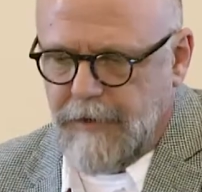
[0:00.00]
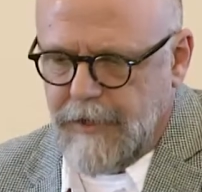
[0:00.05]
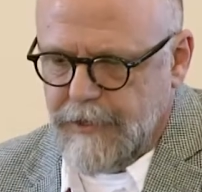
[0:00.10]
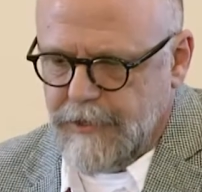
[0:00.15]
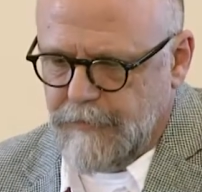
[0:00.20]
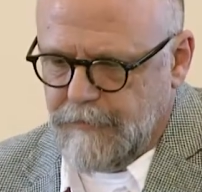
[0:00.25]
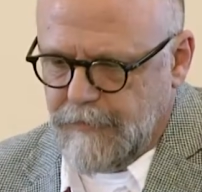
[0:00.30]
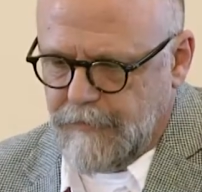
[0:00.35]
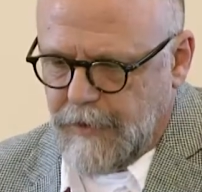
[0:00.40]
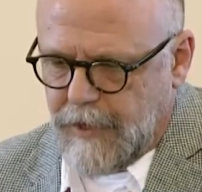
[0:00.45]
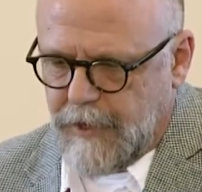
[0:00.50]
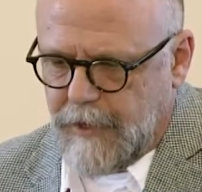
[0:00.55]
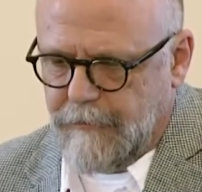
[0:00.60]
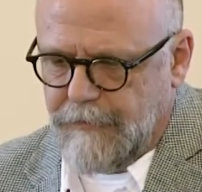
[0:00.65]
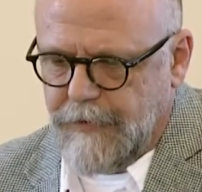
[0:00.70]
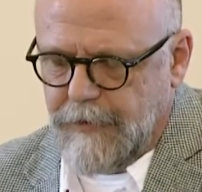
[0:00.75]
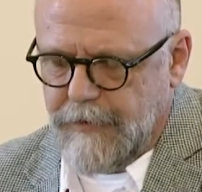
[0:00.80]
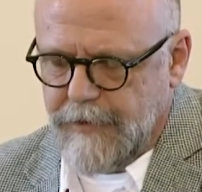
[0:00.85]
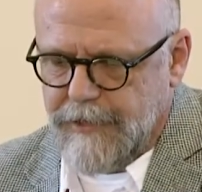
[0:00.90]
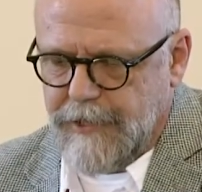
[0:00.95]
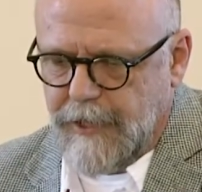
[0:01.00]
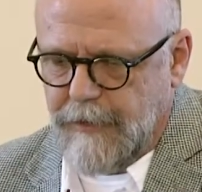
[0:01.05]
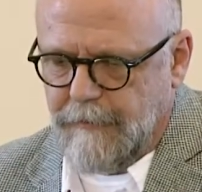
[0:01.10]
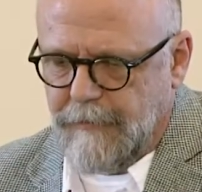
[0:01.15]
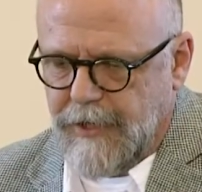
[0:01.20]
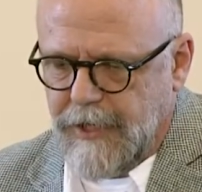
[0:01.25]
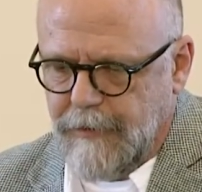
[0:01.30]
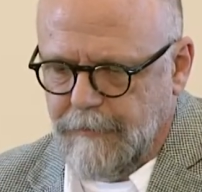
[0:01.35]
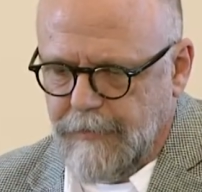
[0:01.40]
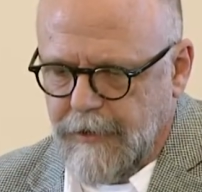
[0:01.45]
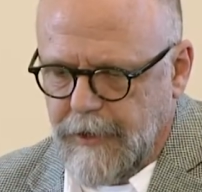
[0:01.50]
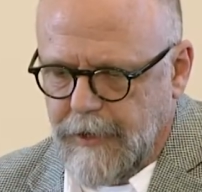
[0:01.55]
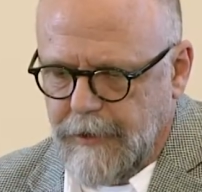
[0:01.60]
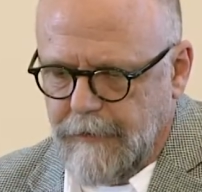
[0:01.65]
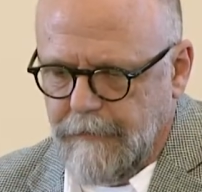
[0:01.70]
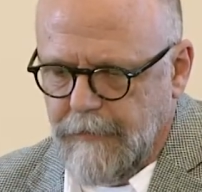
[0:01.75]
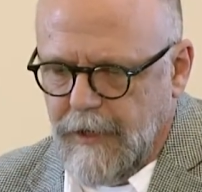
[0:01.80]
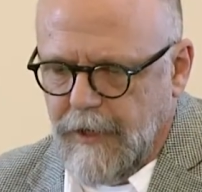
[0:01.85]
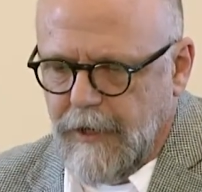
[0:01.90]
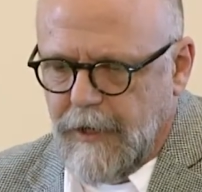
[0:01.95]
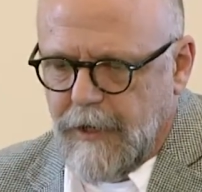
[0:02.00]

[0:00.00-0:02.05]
this, come through the same pipeline.